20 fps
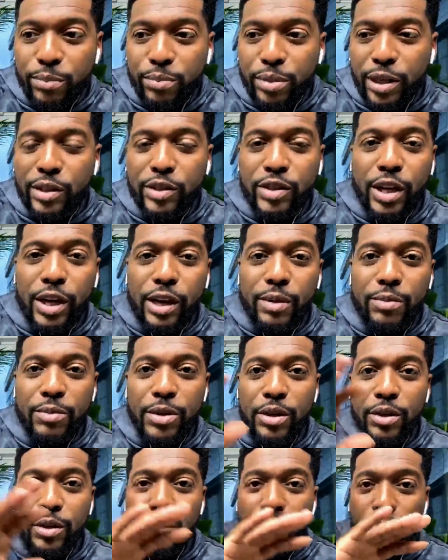a big
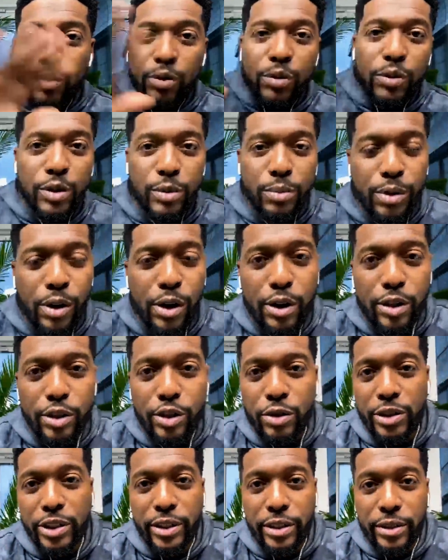job, don't go to the bar
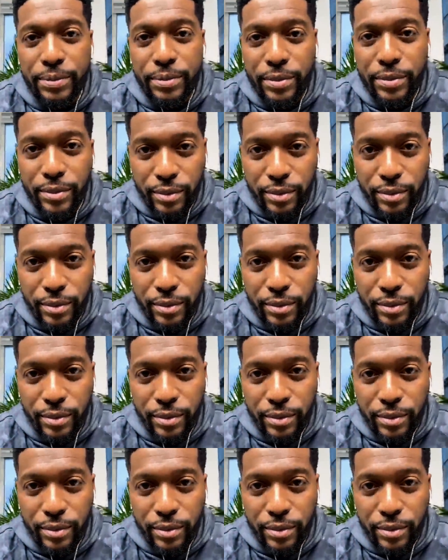and drink.